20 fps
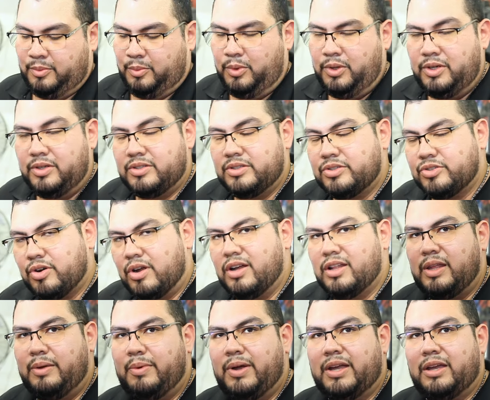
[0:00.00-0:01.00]
would
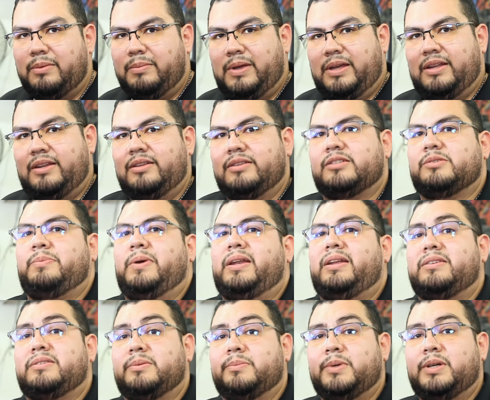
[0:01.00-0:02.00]
strongly recommend
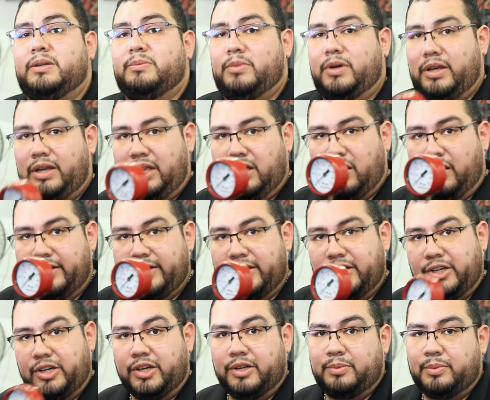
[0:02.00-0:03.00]
spending some good money on a
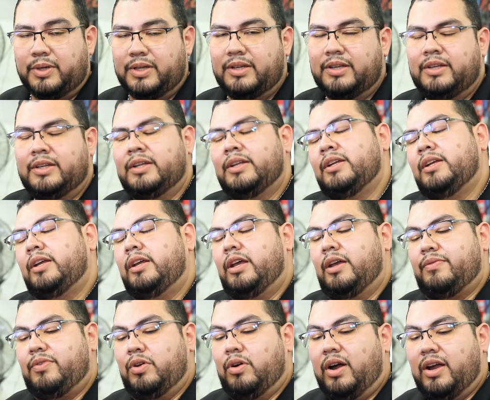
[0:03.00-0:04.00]
good one.
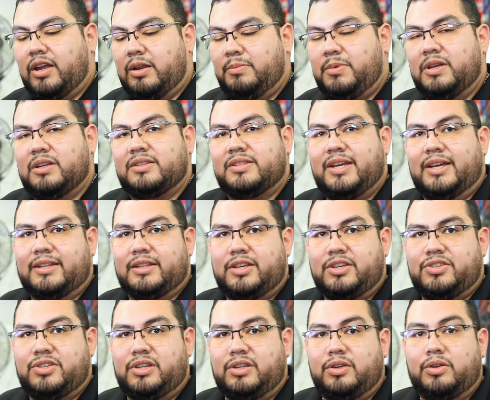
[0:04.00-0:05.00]
If you are gonna be a
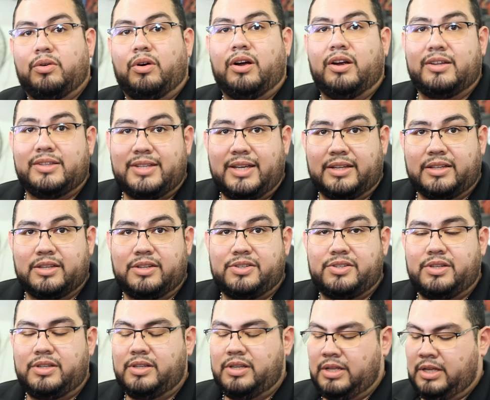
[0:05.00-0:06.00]
technician, you are a
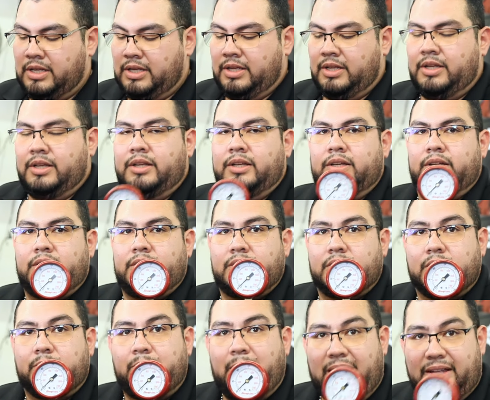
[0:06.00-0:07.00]
technician,
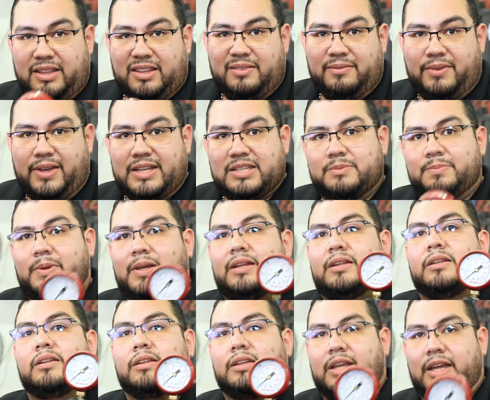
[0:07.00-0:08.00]
make the investment,
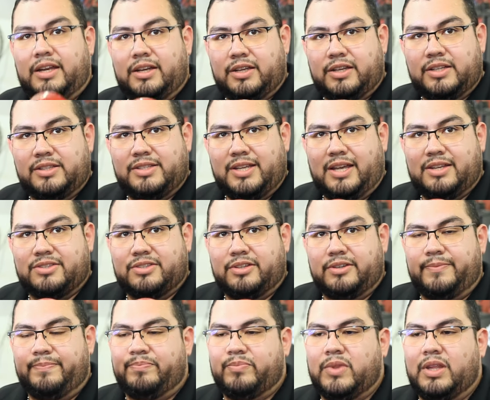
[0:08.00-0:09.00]
get a good
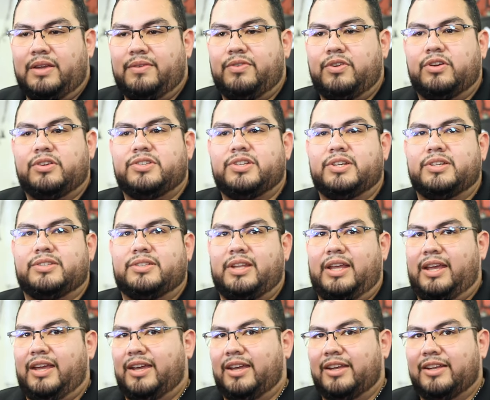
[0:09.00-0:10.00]
tester. If you're just
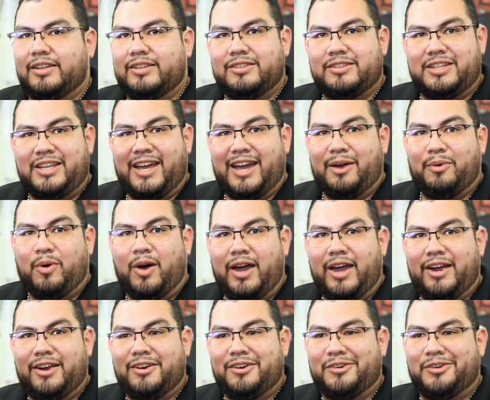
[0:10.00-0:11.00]
a
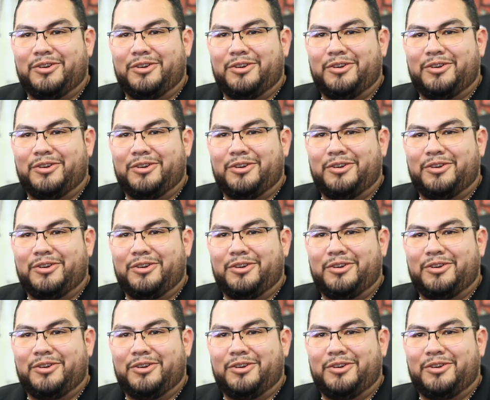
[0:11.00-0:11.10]
DIYer or